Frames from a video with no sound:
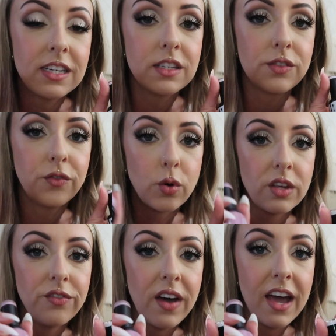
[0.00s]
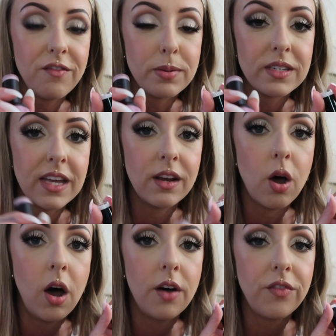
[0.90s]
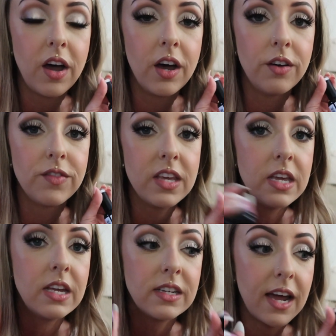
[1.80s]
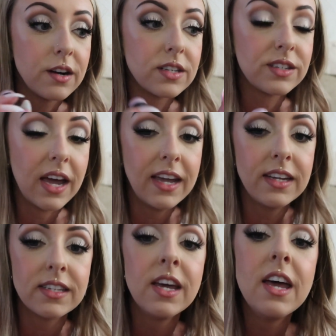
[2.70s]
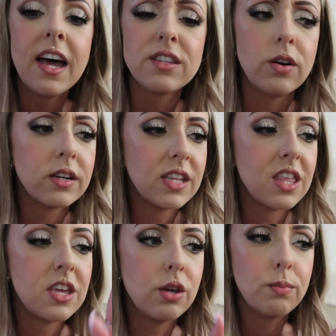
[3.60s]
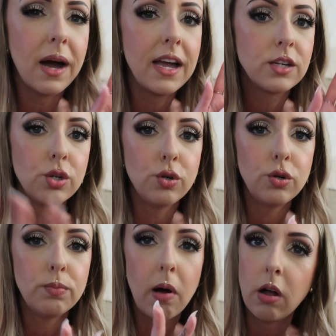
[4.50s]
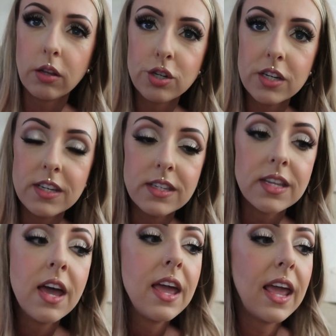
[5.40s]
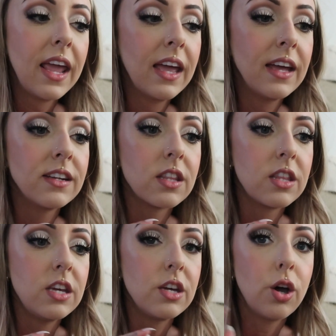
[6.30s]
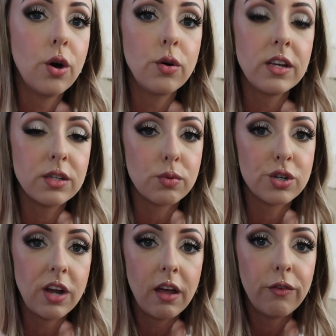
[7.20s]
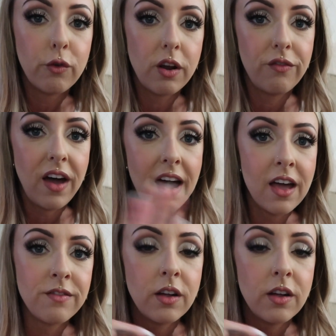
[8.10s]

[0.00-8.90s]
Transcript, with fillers: It is 45% off of the entire site as long as I think you buy two polishes and the code is Rachelle45.